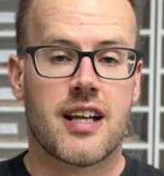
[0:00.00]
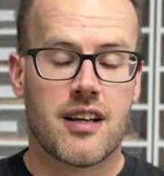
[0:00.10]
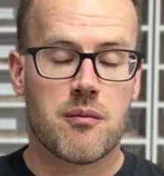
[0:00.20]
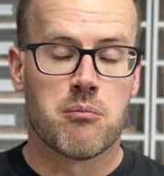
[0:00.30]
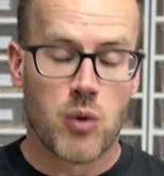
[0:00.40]

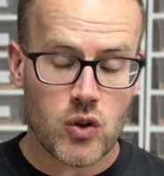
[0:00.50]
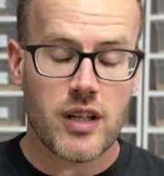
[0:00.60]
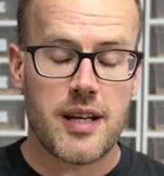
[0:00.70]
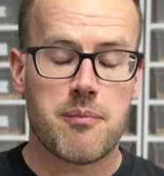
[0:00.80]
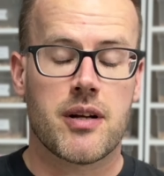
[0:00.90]

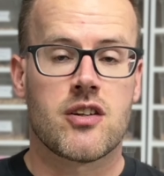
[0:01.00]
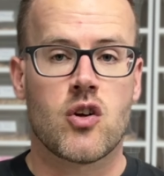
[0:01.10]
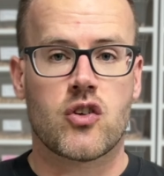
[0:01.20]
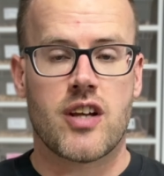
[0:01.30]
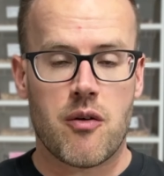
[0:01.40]
motley, but
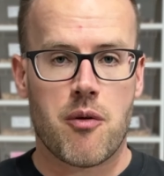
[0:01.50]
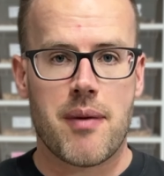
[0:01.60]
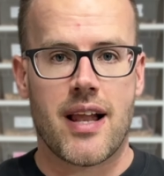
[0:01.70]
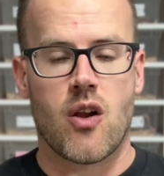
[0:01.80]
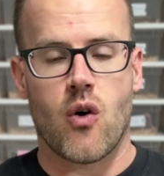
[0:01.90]
not
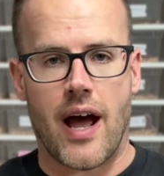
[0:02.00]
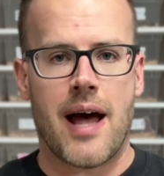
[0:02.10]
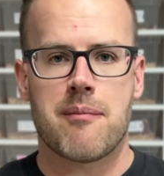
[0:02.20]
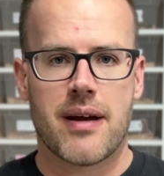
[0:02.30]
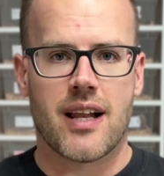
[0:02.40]
caramel or
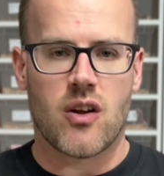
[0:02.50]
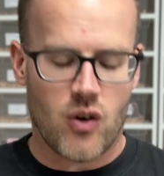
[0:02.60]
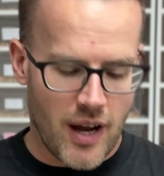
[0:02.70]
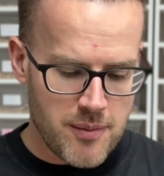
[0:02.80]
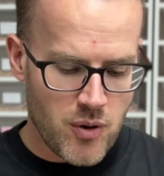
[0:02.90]
amel or
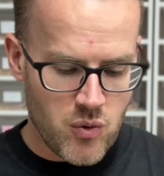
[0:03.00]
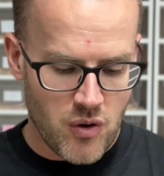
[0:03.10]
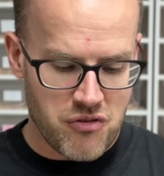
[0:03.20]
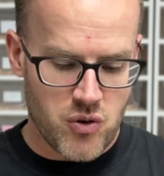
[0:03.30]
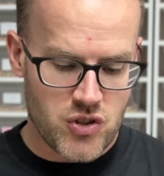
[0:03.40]
hypo,
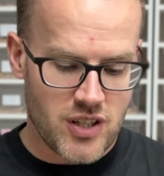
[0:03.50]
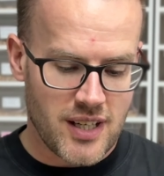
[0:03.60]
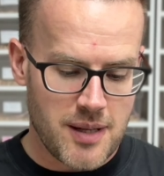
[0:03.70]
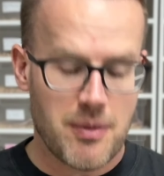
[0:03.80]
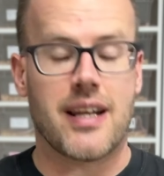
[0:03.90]

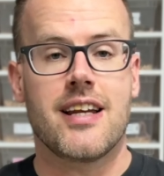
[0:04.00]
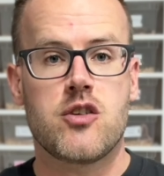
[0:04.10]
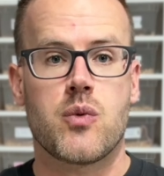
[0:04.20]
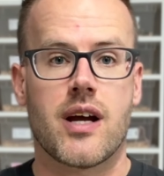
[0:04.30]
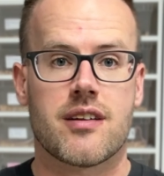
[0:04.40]
unfortunately. But at
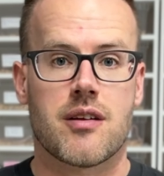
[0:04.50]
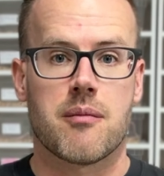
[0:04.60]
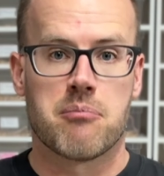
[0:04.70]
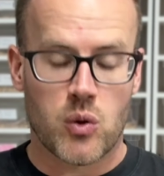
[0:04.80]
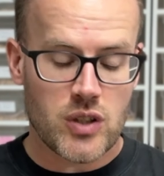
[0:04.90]
least we got
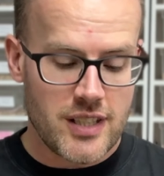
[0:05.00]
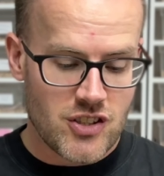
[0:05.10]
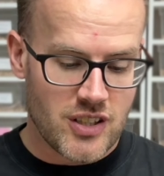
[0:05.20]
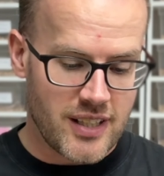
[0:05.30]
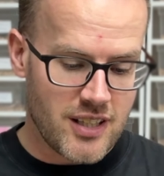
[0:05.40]

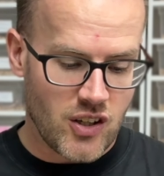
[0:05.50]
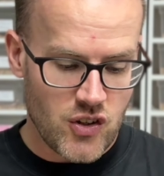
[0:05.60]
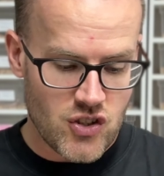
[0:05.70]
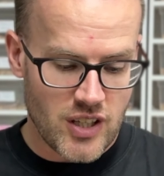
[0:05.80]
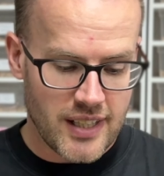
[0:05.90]
motleys in the clutch.